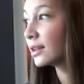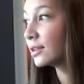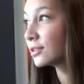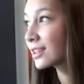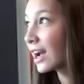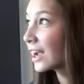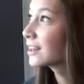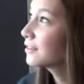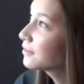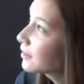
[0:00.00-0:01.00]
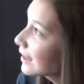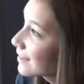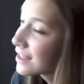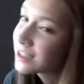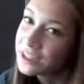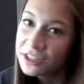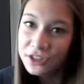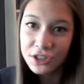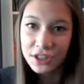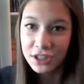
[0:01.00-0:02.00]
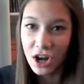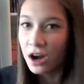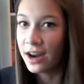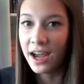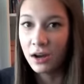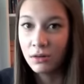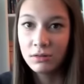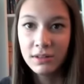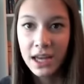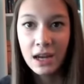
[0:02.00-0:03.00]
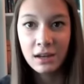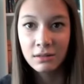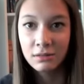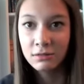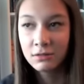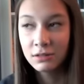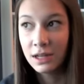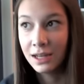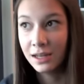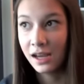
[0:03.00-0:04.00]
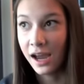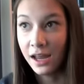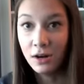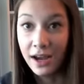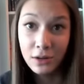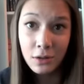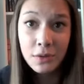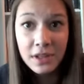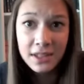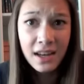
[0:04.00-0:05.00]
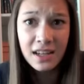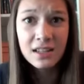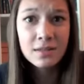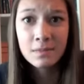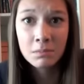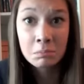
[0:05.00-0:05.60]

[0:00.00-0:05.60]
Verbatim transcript: it's kind of like the sun is just not out like I, I don't know where the sun is.